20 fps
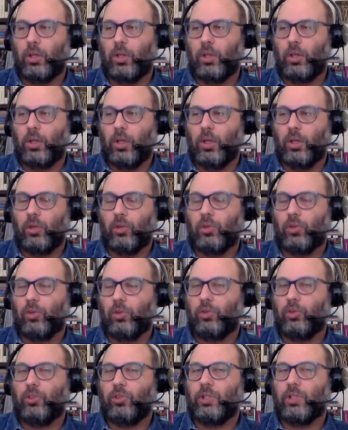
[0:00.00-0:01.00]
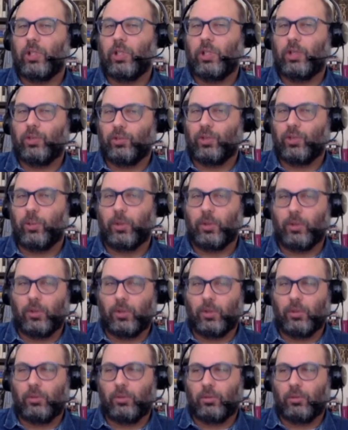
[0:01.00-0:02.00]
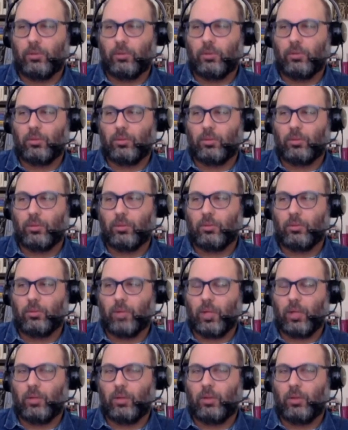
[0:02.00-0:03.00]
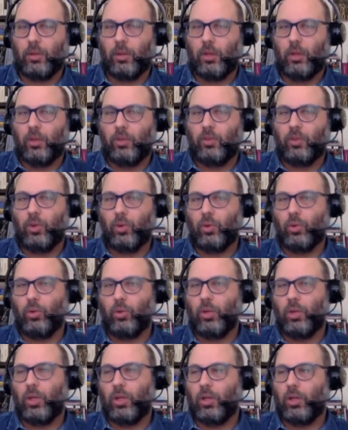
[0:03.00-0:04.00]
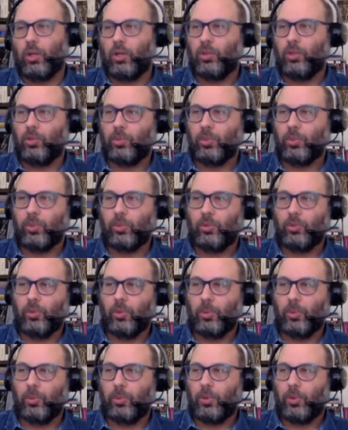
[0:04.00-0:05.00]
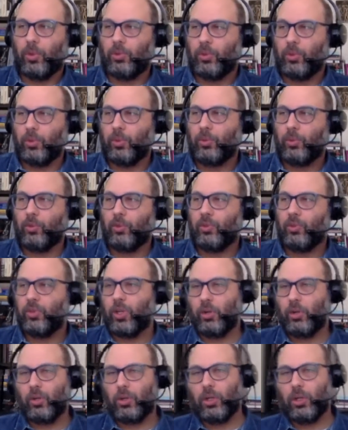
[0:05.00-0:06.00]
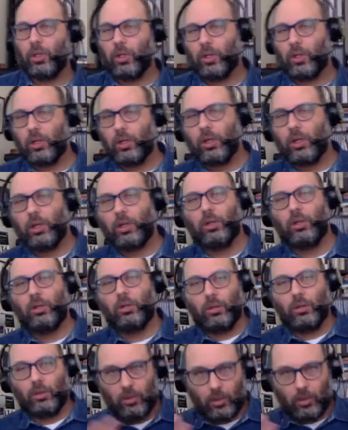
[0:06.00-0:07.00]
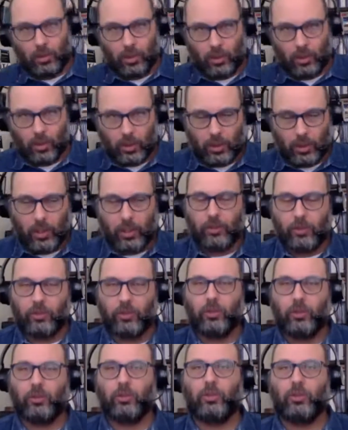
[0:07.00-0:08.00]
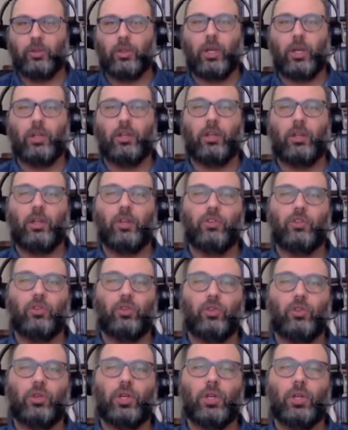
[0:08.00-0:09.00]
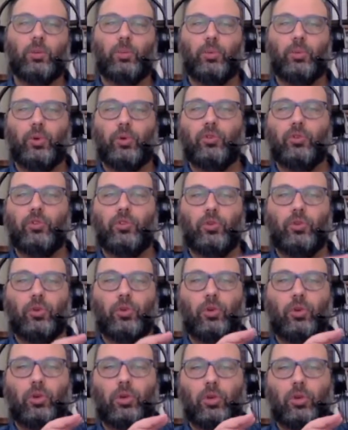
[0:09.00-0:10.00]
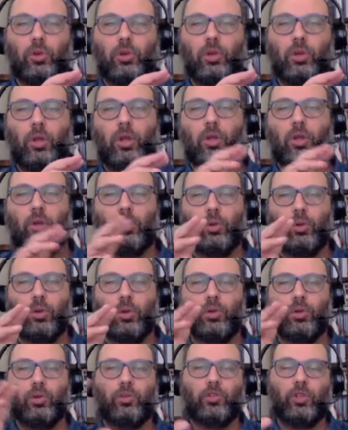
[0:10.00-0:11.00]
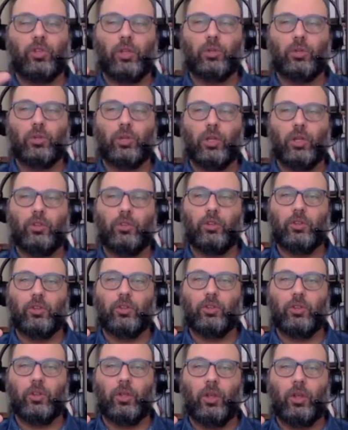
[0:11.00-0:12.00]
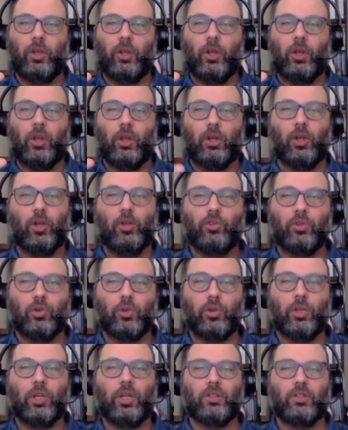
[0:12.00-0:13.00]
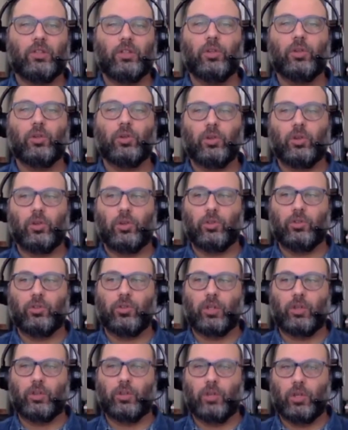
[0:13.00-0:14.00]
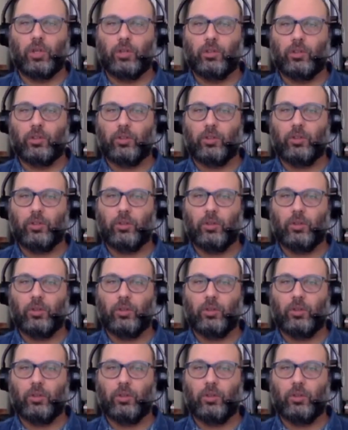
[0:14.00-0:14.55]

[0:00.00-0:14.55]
in order to delink from it, right? So in a contrapuntal psychoanalytic analysis, the idea is to look at post or colonial psychoanalysis and also look at decolonial psychoanalysis